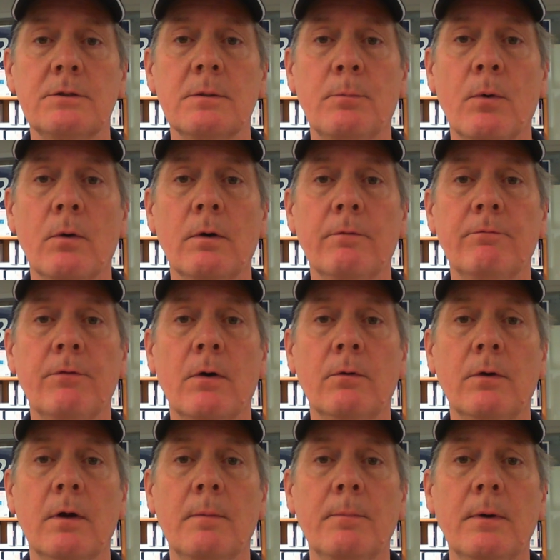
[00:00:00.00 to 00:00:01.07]
support
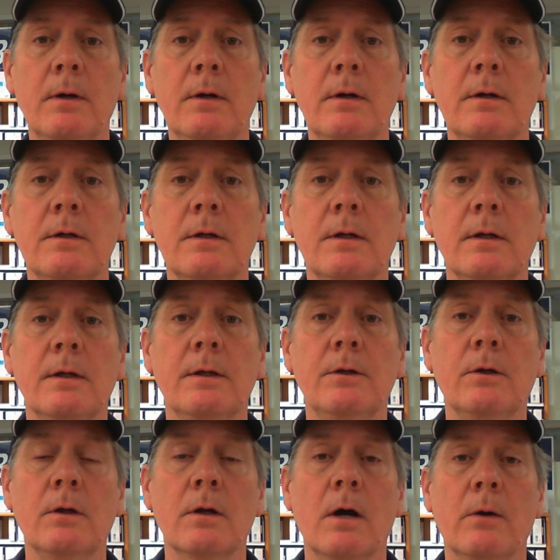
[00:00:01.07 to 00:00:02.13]
phone number.
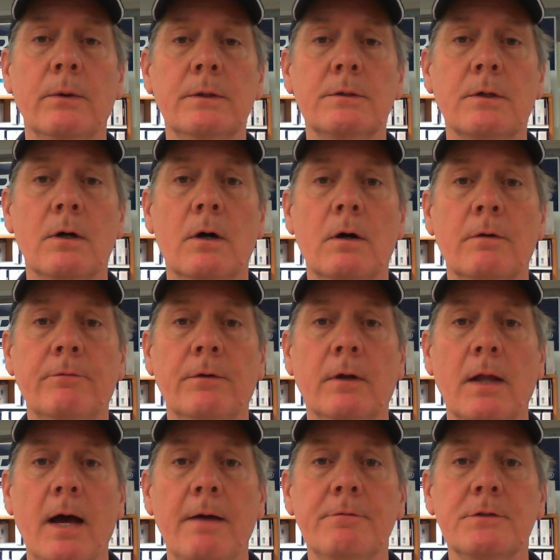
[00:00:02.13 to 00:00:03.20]
You can always call for
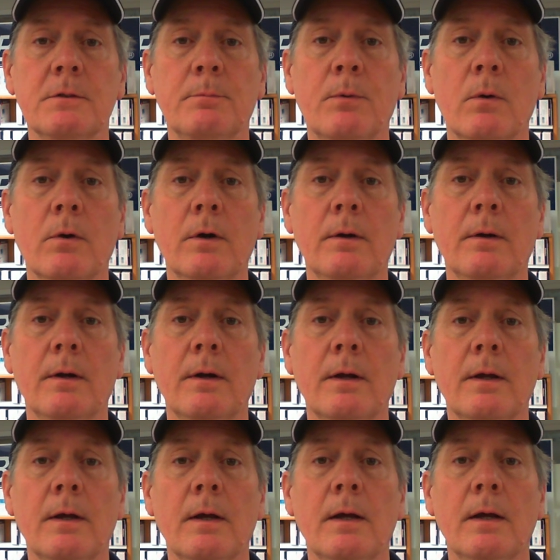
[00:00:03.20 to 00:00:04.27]
live support.
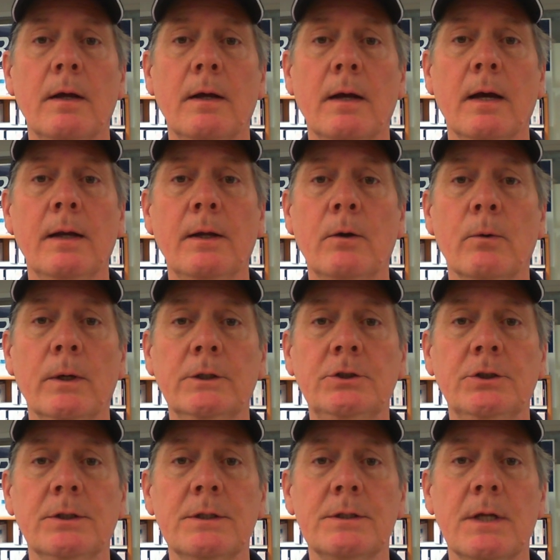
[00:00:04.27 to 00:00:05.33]
Any
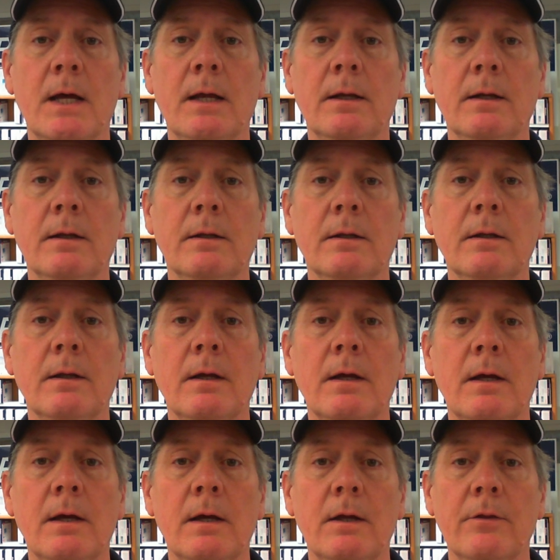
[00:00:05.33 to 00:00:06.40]
questions on
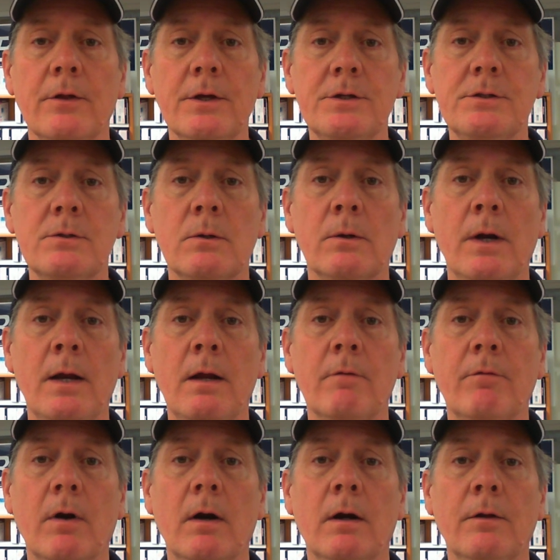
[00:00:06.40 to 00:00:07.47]
this or any
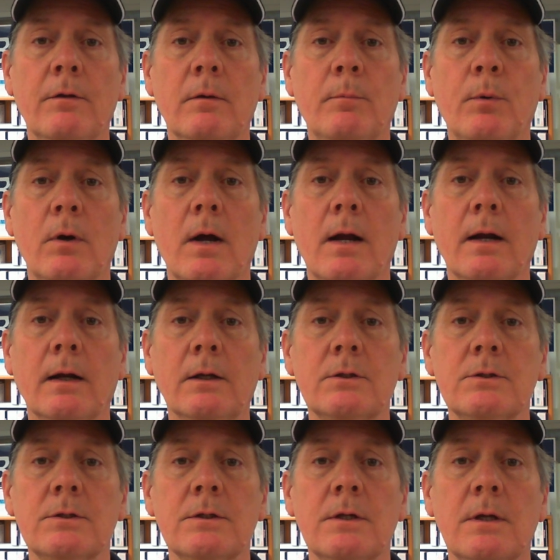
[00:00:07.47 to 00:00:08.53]
of our other
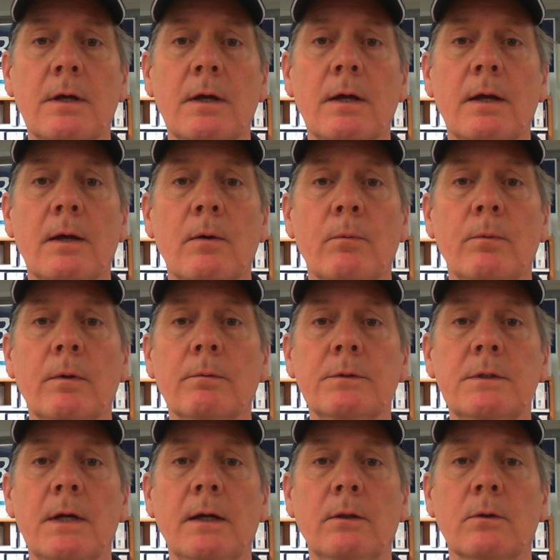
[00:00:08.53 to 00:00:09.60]
products, We'll
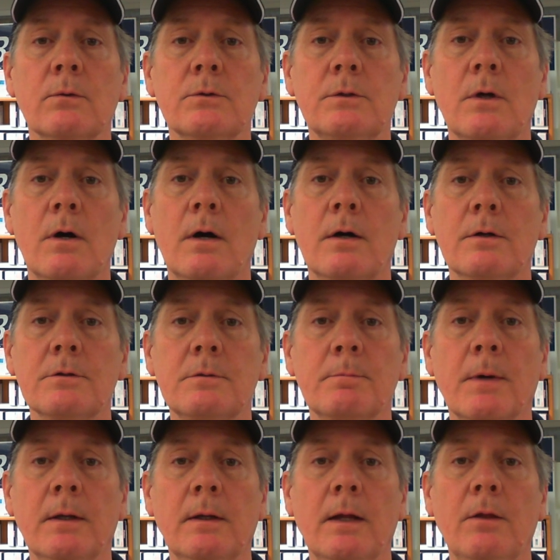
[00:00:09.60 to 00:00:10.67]
take those calls
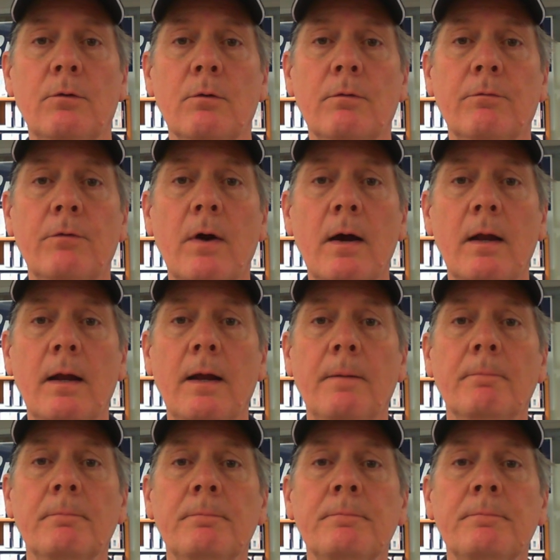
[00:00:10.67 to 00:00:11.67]
Monday through Friday,